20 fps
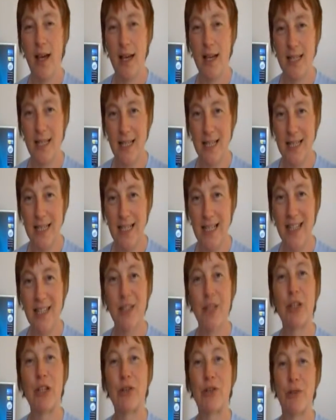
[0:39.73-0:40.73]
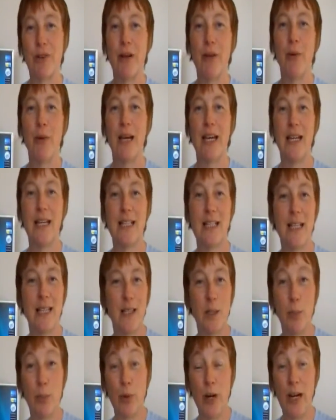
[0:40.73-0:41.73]
As I see it, there are three ways:
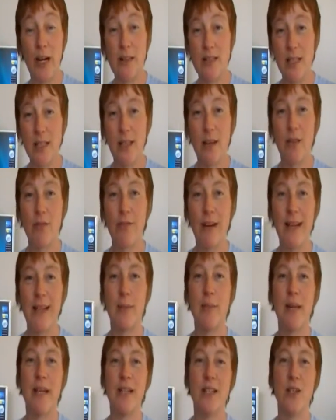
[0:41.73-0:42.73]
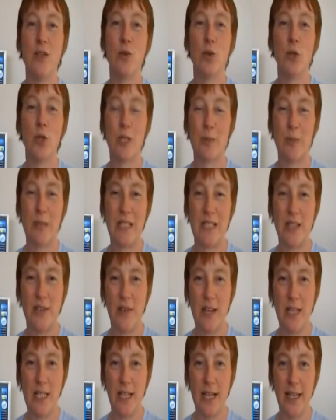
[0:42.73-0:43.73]
either browsing, recommended, or
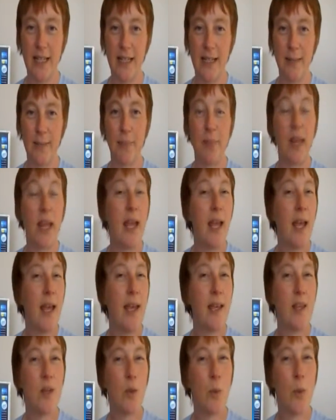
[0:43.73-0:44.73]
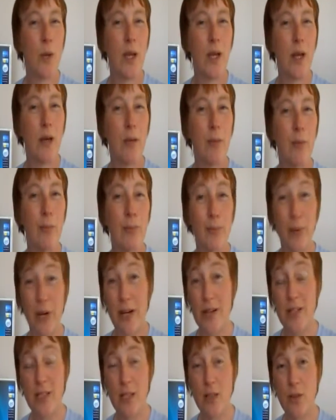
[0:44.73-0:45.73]
specific title. Either we're
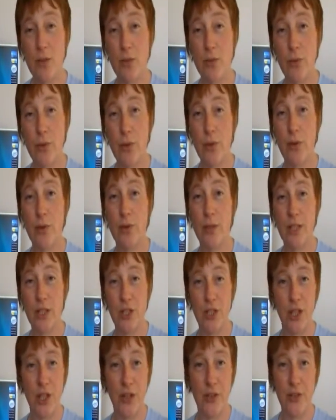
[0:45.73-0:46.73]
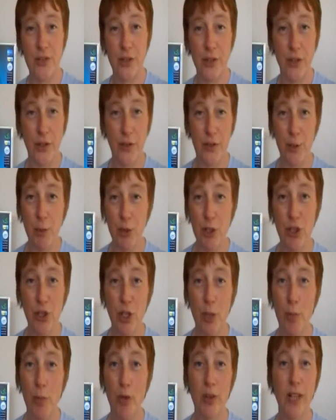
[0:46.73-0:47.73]
browsing through the shelves of the
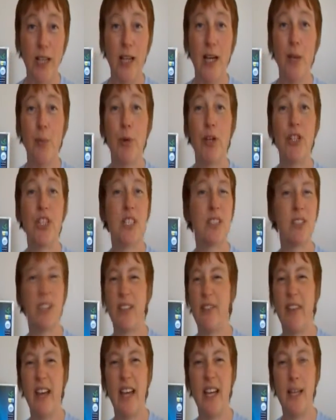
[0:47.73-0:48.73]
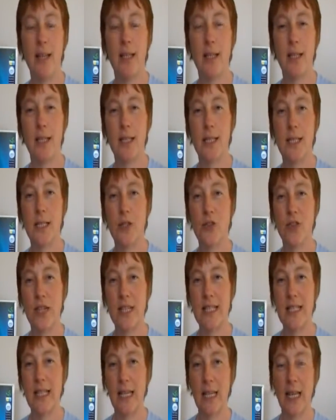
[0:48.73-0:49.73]
bookshop or the library, just looking for anything that's
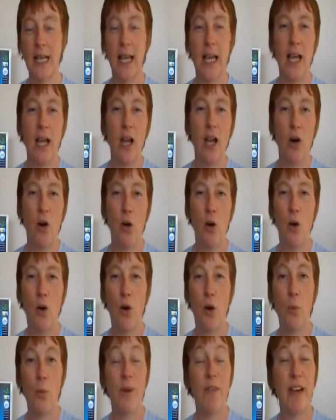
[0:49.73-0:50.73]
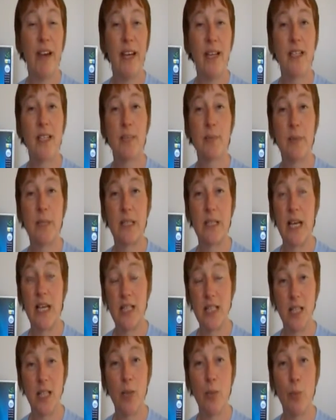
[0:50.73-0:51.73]
interesting, or we've had a
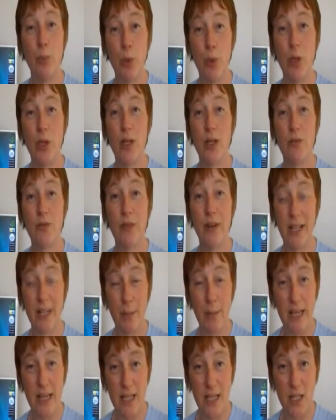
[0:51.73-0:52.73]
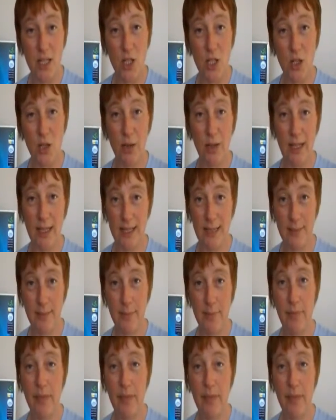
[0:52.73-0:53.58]
certain book recommended to us,